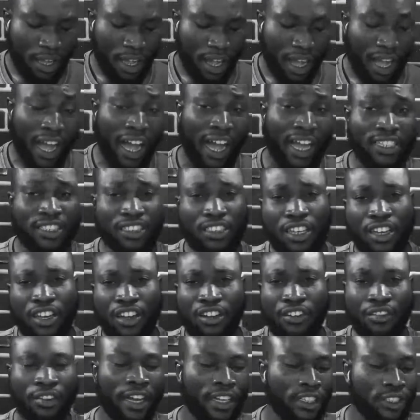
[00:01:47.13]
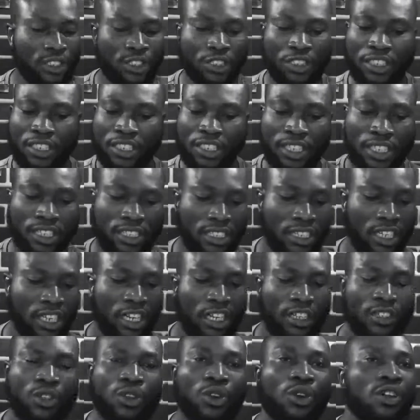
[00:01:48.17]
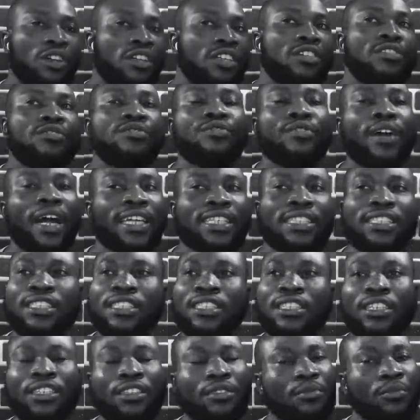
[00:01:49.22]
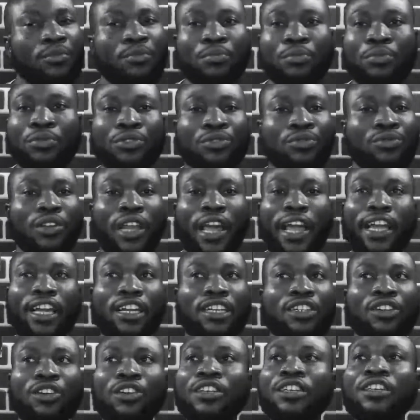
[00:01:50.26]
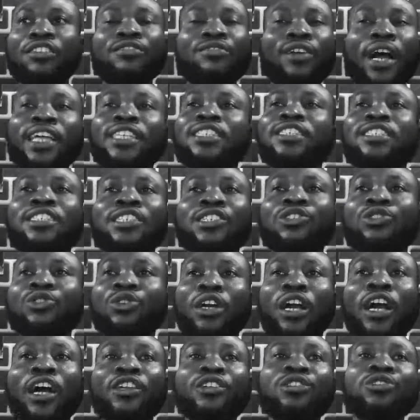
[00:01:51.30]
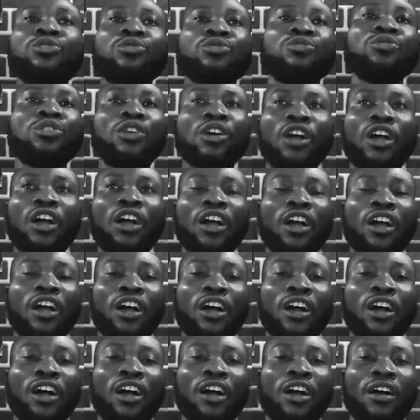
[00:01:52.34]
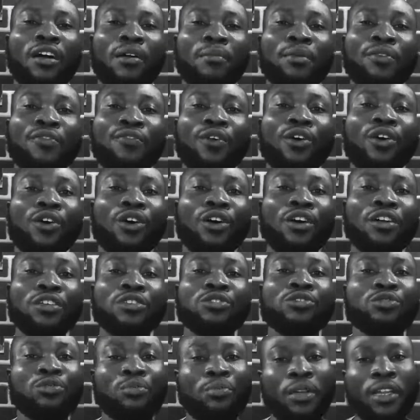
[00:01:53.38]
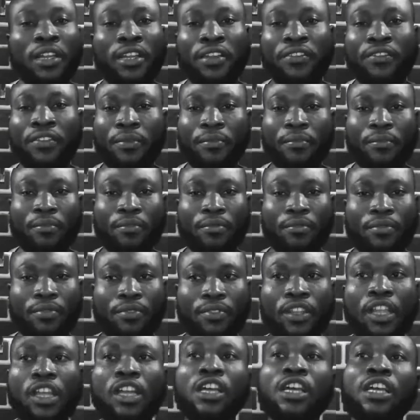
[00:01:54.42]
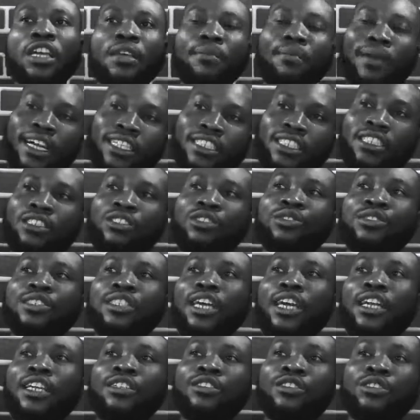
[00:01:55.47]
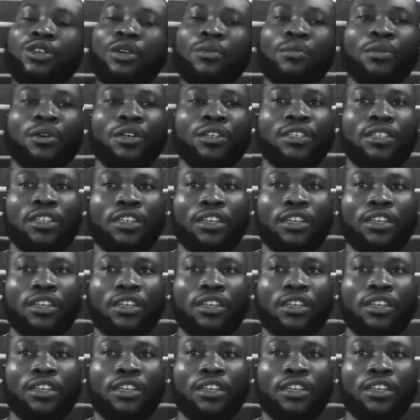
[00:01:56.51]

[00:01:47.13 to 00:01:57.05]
as righteousness. The only right thing you can do before God is to believe Him. Imagine you telling somebody,